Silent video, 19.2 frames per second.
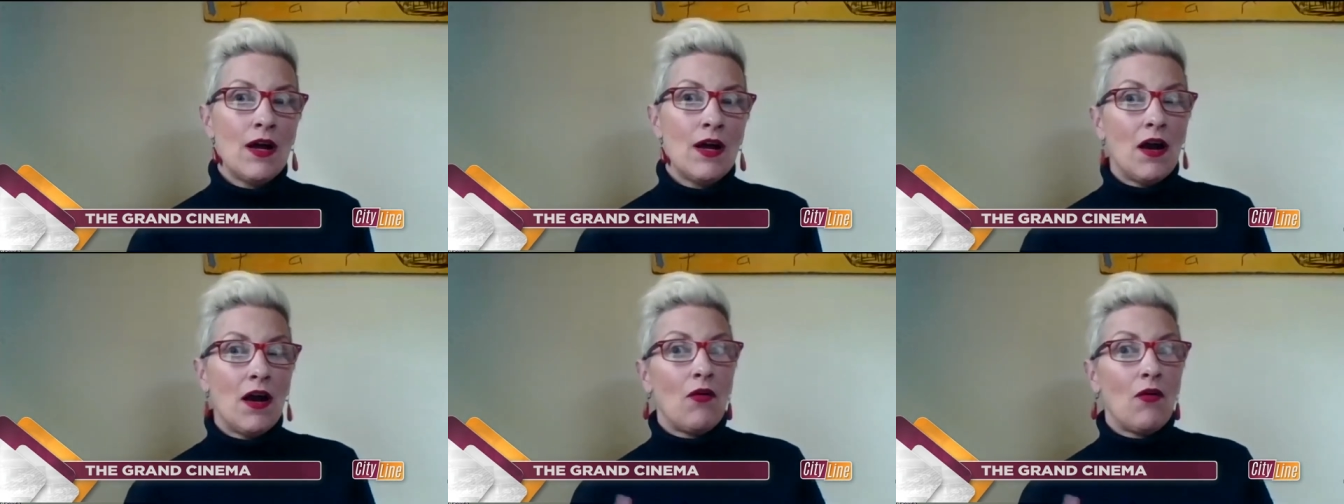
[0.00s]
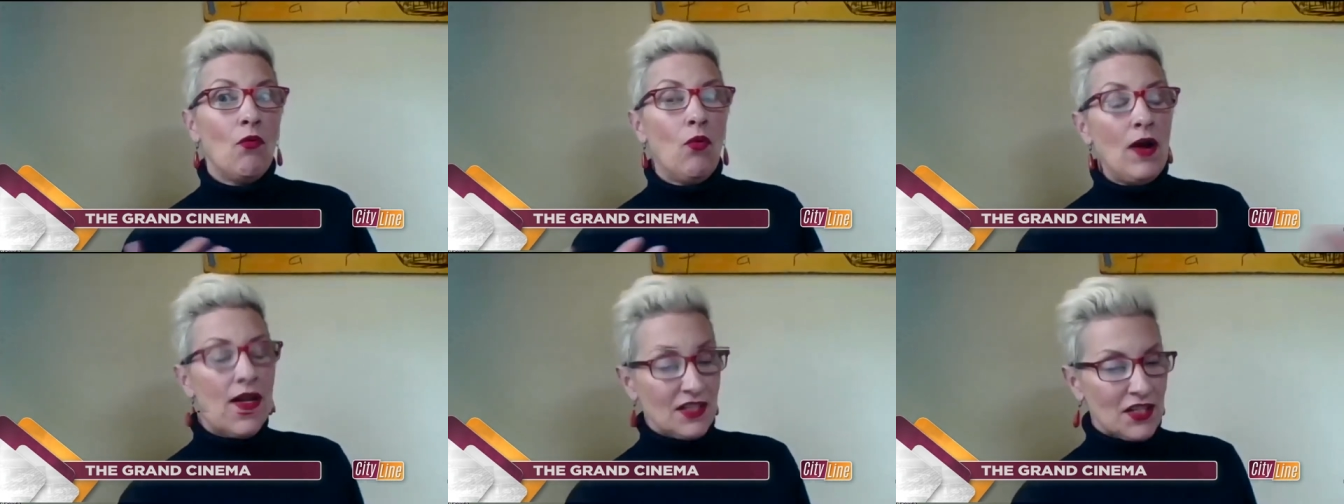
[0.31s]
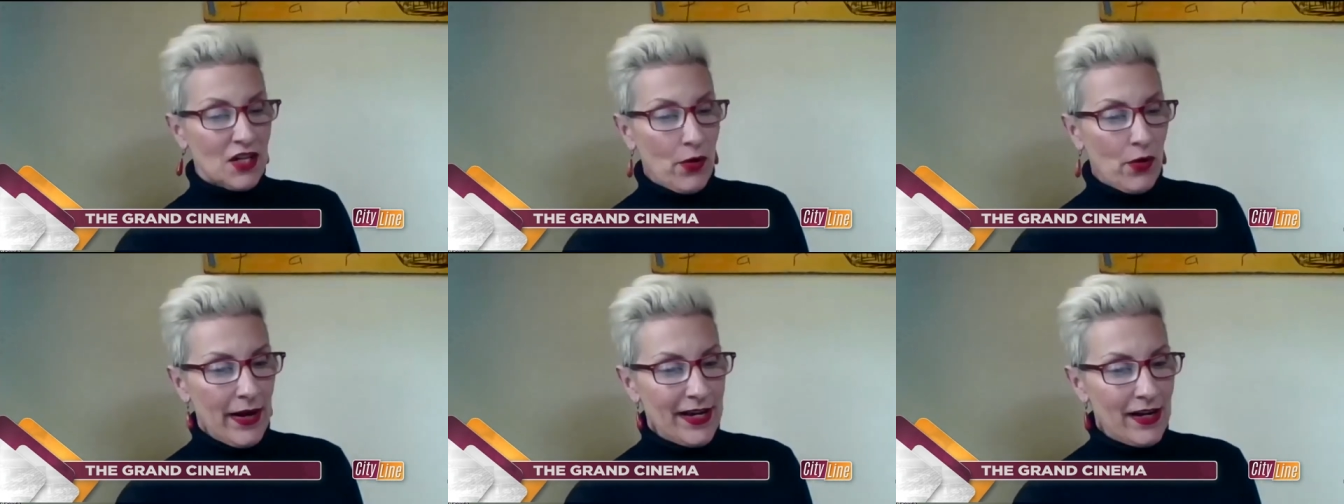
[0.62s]
what's
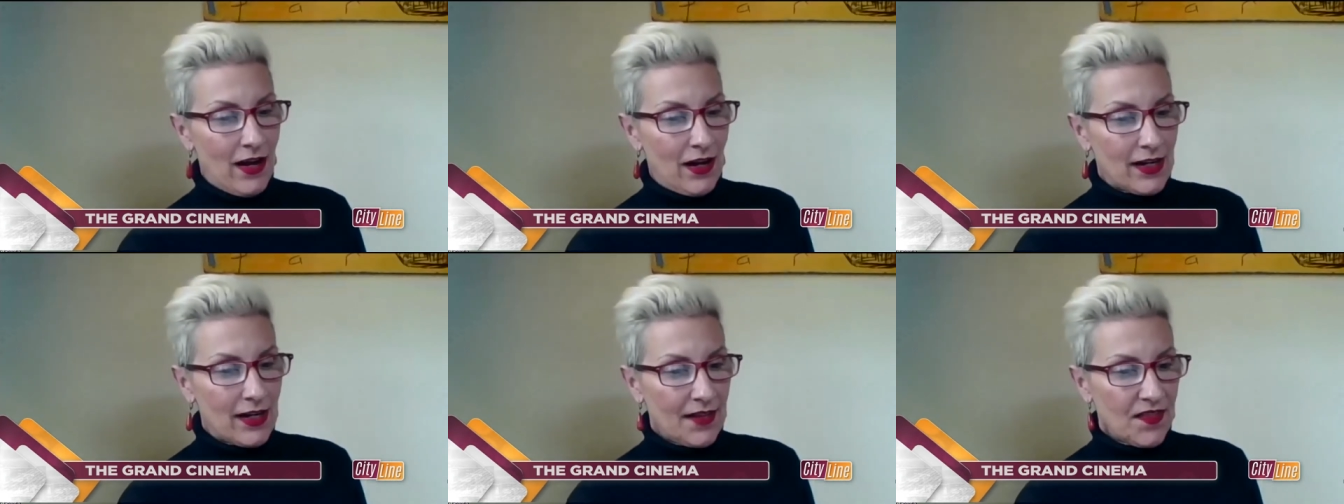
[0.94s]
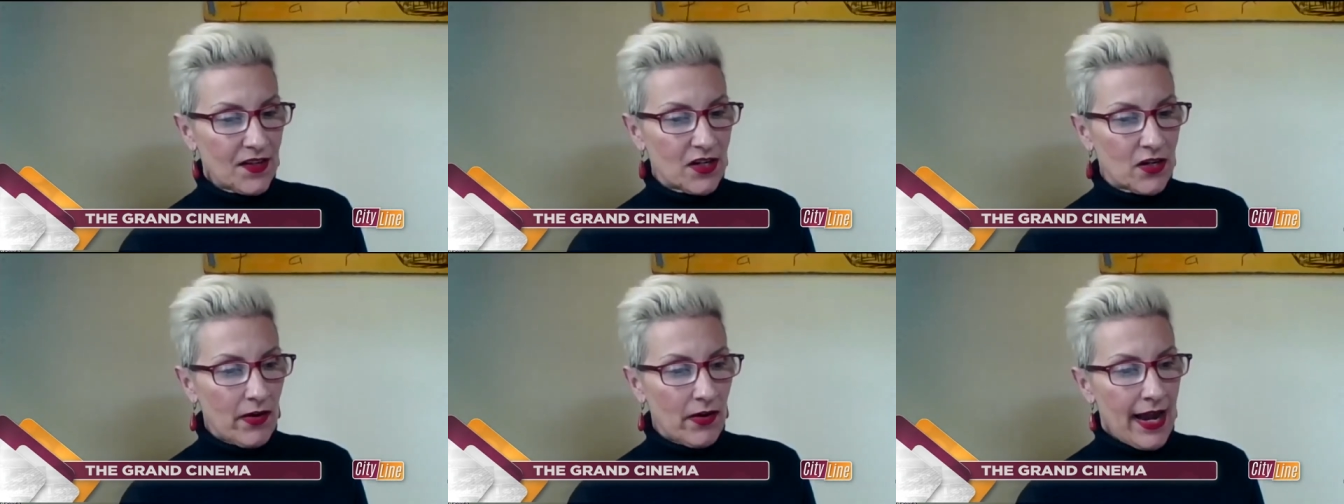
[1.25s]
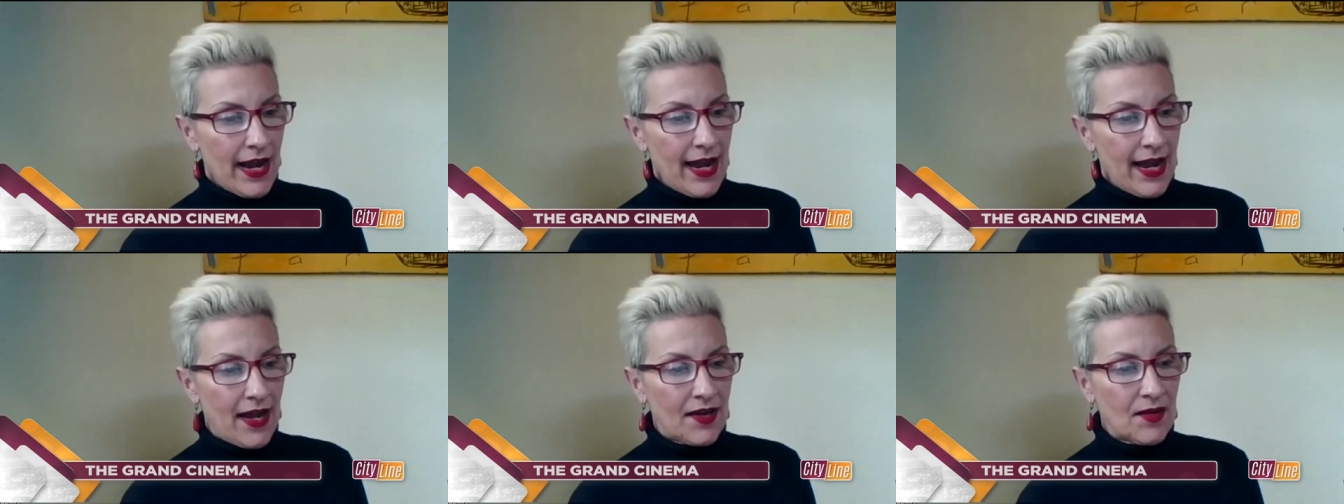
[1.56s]
going on at the
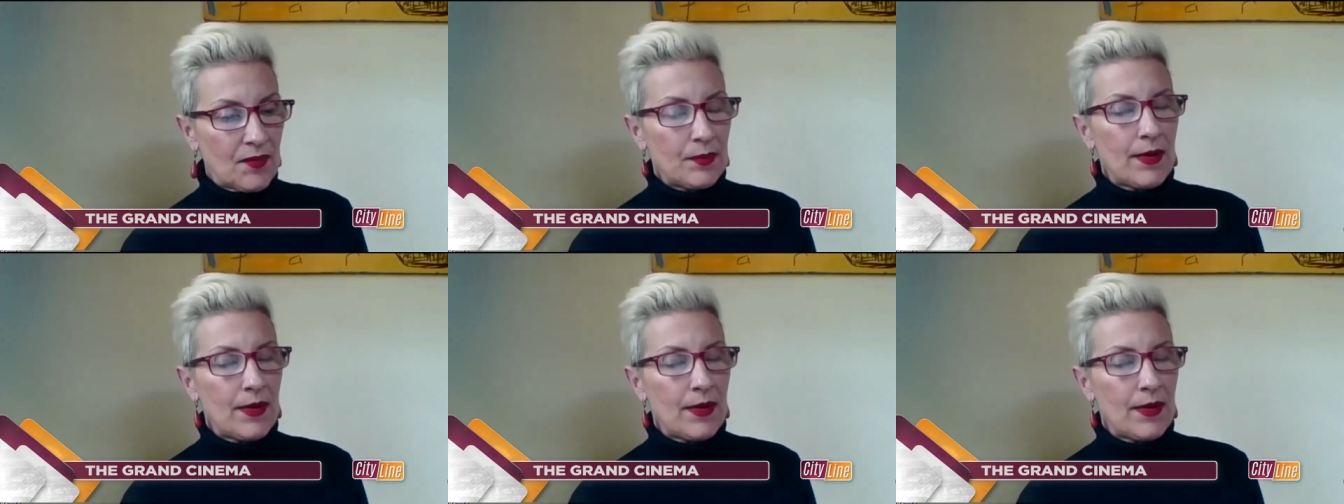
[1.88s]
Grand,